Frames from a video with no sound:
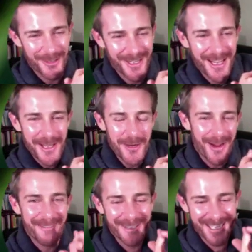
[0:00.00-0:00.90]
your
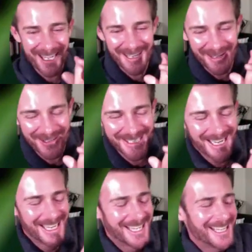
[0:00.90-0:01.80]
your avocados
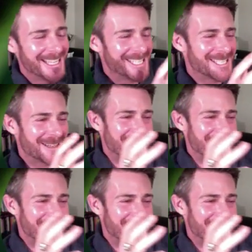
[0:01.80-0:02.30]
this